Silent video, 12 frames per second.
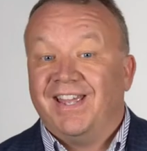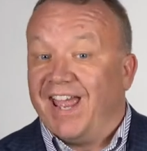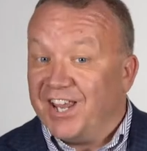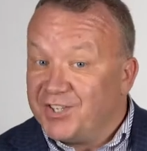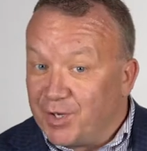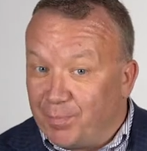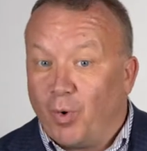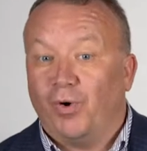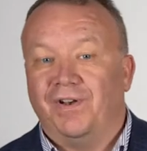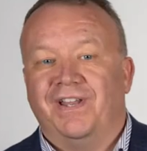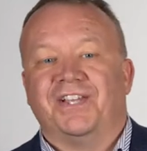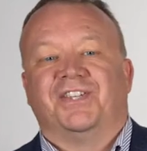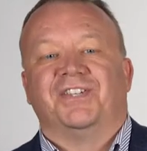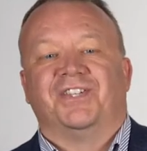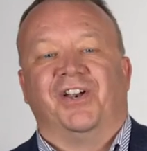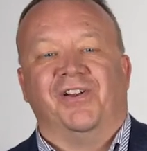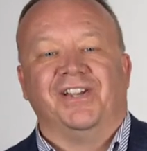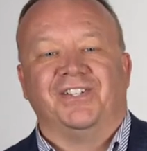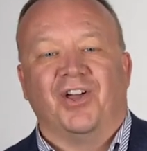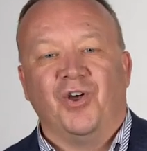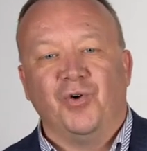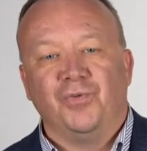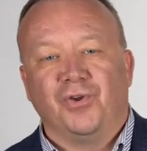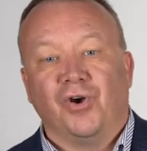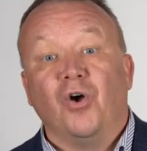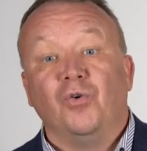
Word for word: and support necessary to own their